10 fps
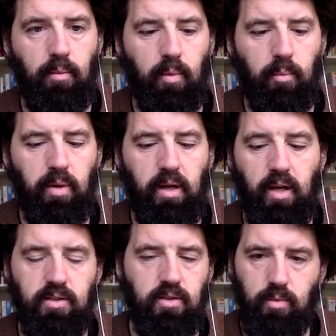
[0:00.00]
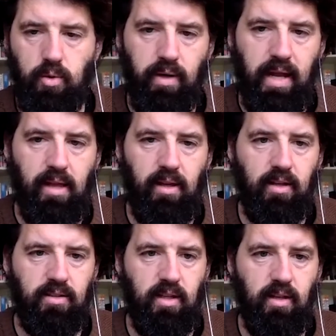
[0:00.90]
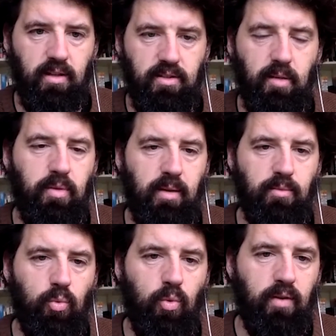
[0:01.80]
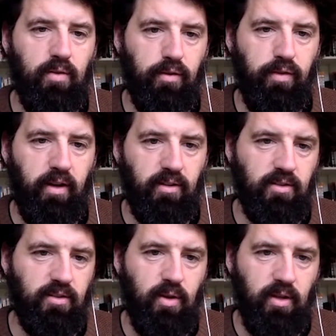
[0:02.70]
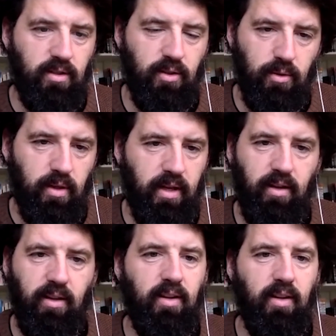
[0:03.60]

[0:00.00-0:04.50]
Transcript: And because the reality is that sometimes one of your fingers is going to like